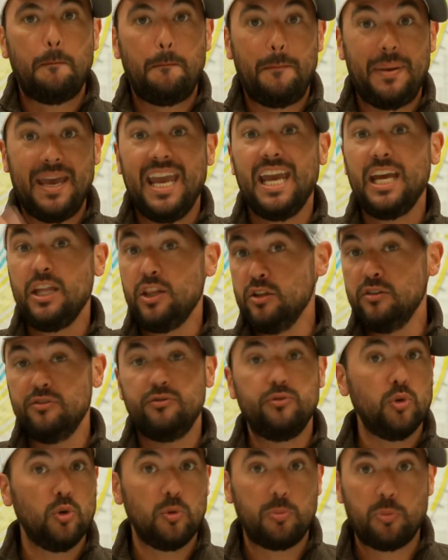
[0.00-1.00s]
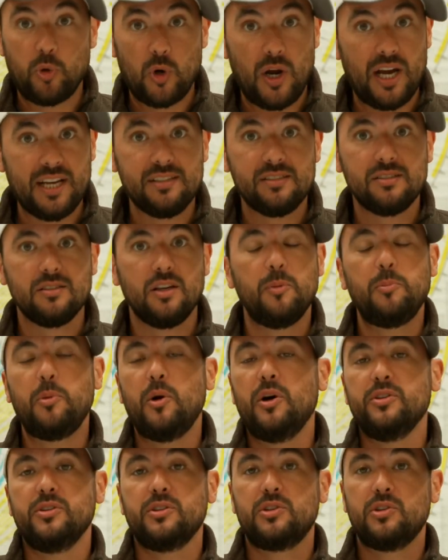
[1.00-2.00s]
pay the full price
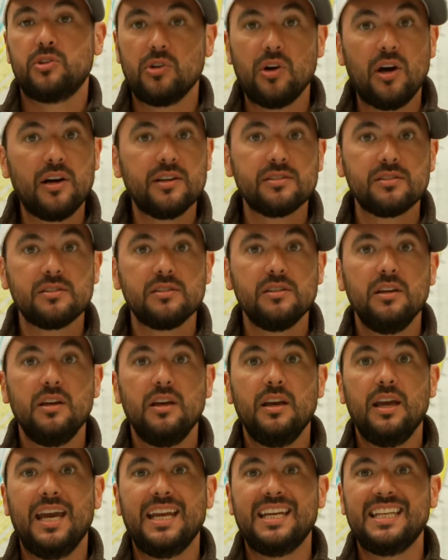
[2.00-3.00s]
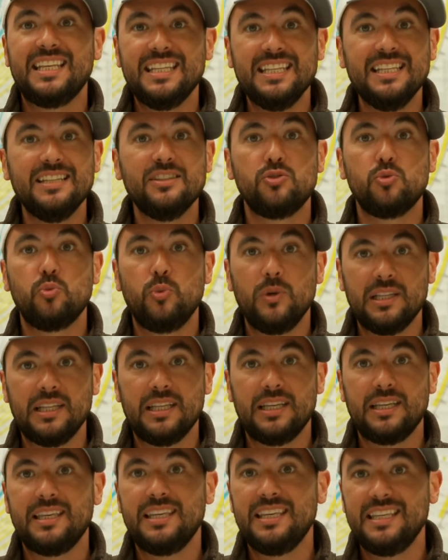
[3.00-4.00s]
upon the cross, and he is
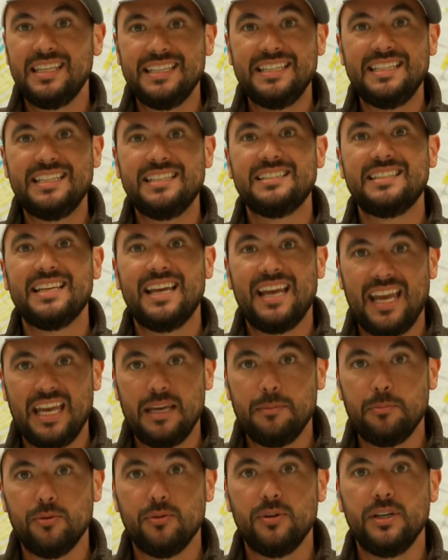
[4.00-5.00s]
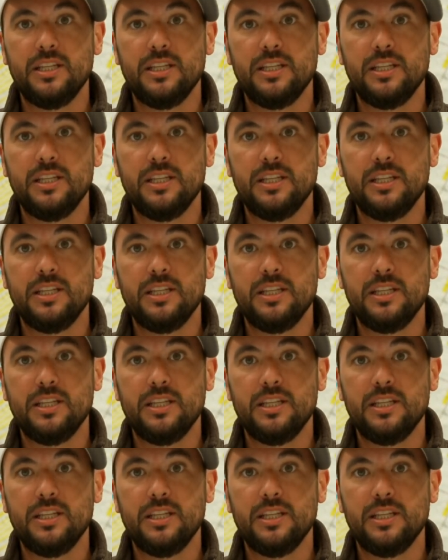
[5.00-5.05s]
willing, he is able.